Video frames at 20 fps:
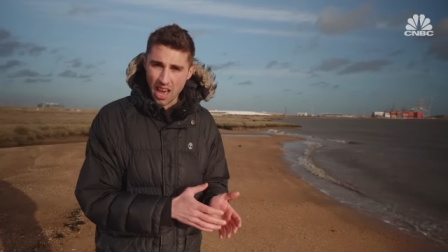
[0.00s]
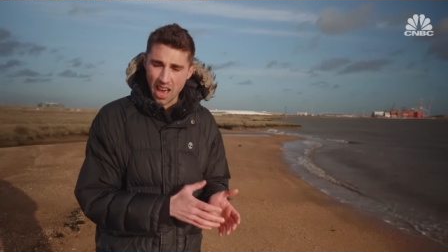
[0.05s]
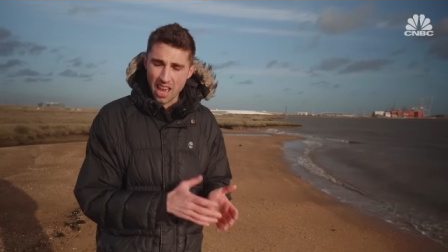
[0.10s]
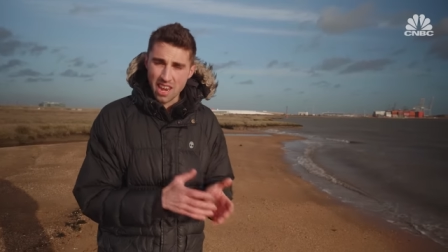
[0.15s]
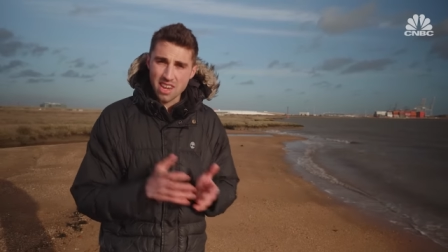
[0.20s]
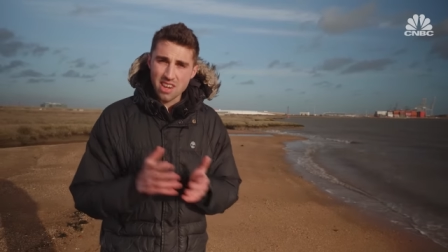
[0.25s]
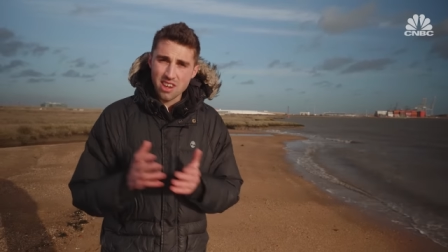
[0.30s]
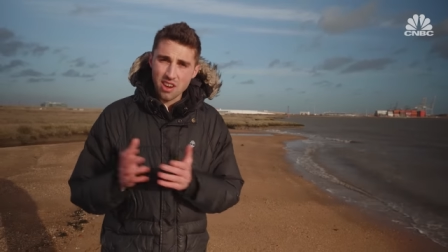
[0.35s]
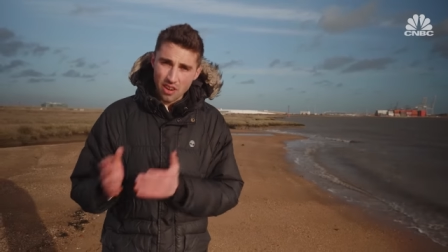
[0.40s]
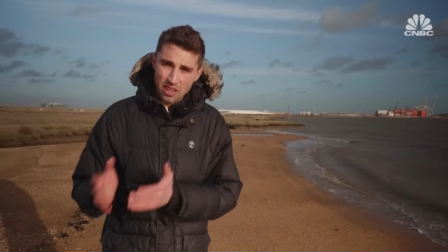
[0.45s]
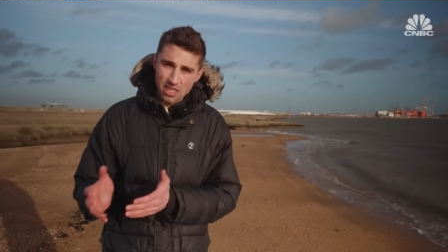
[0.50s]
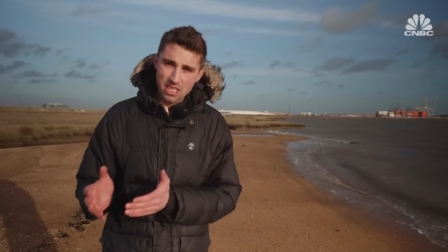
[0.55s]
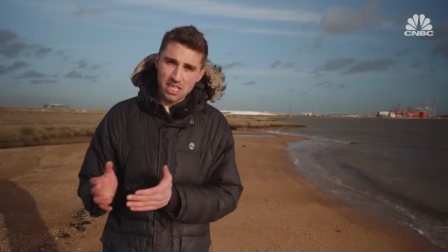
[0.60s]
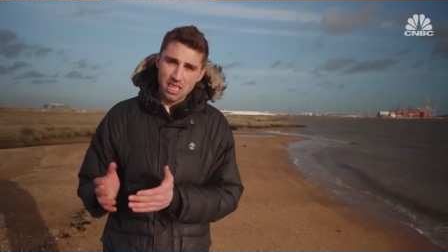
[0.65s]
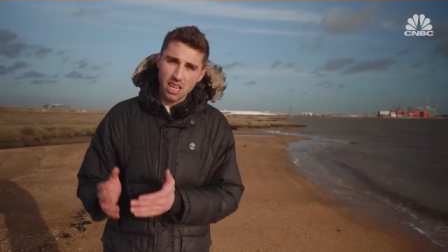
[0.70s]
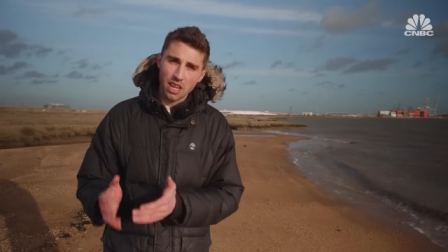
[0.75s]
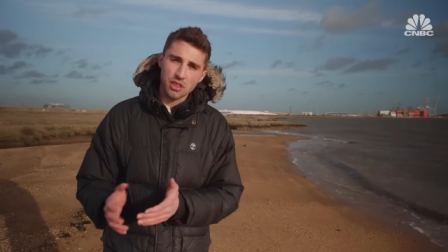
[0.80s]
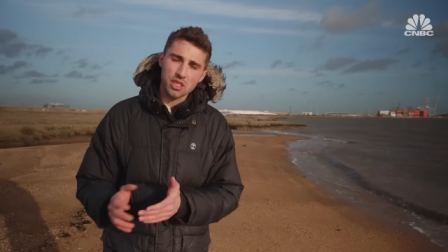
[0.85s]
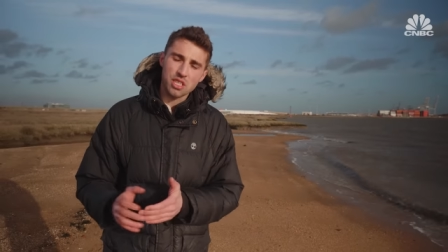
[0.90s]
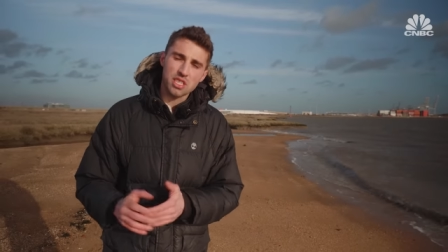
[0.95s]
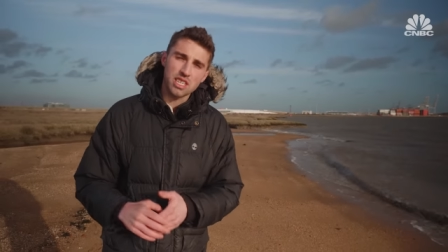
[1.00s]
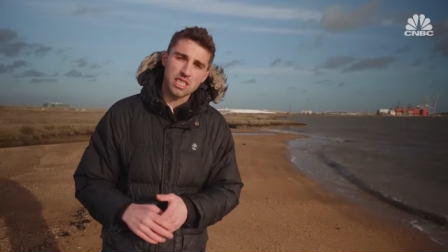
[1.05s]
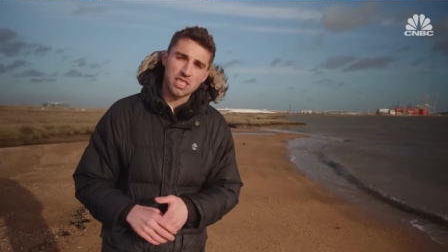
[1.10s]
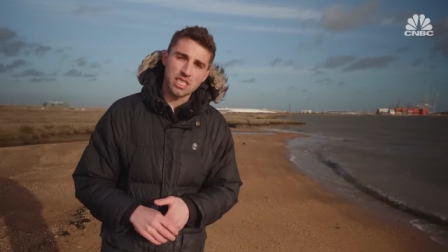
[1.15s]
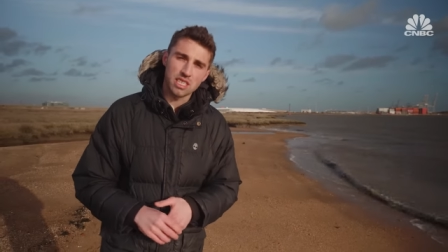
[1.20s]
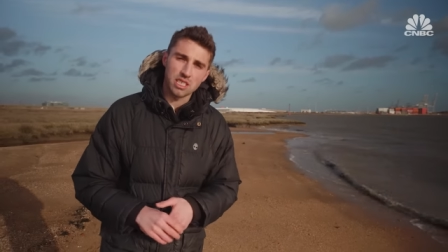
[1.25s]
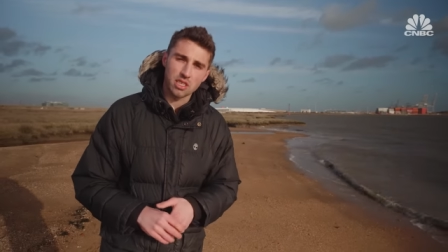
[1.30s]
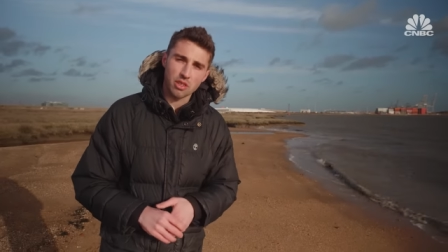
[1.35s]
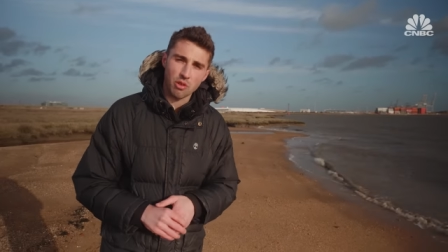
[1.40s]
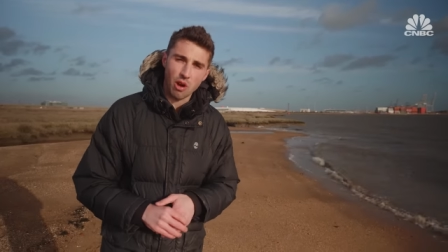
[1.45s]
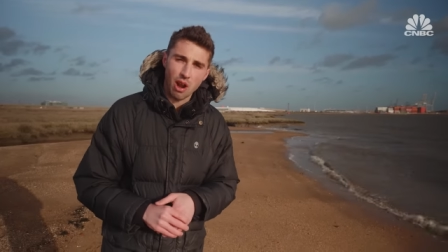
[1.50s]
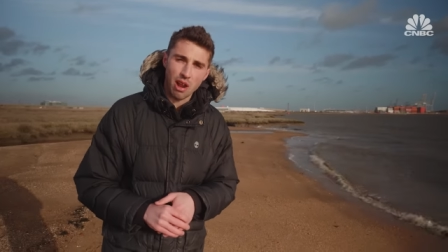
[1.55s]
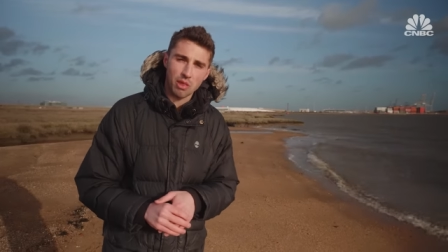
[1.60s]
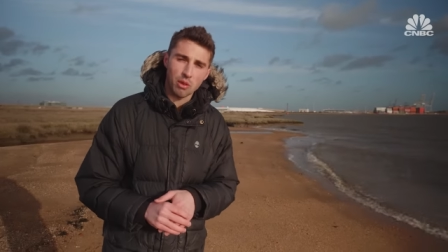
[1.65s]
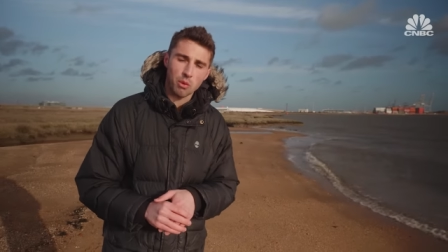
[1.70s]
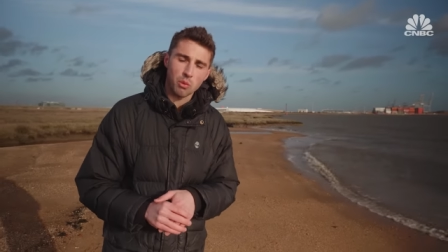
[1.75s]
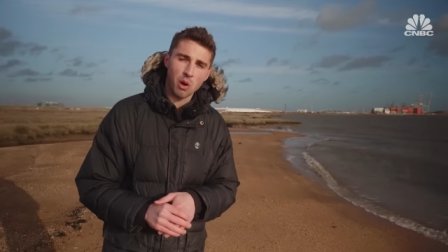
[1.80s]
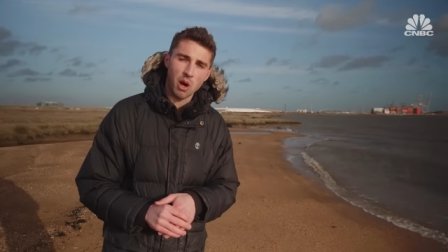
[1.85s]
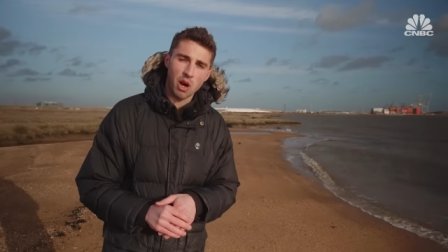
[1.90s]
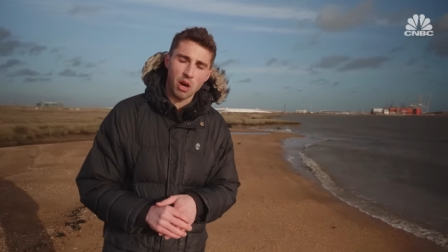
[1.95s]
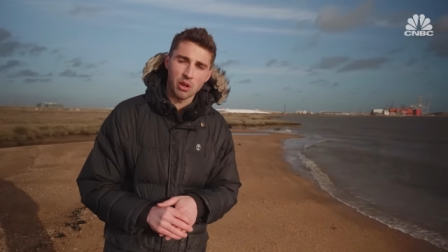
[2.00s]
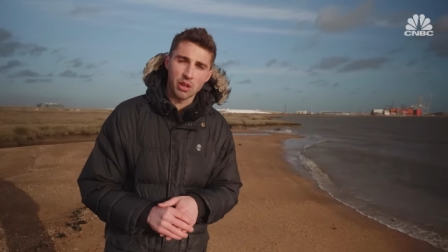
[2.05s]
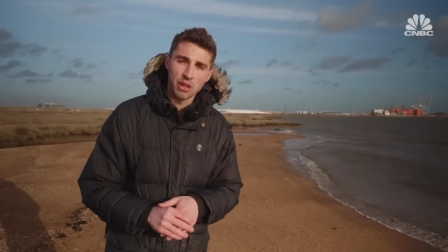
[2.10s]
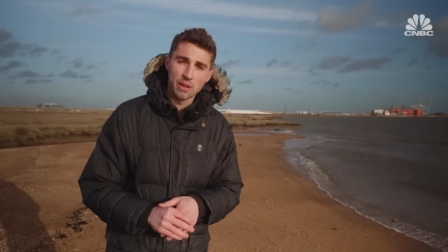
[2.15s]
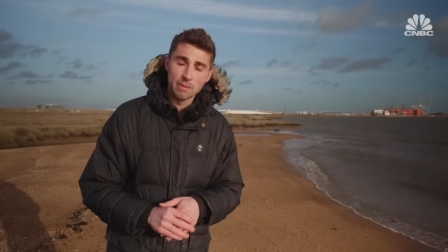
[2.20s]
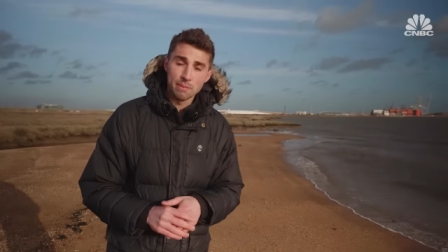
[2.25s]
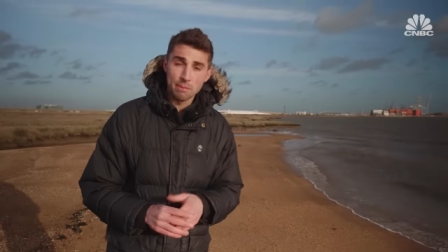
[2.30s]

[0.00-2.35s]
and ninety other cities around the world,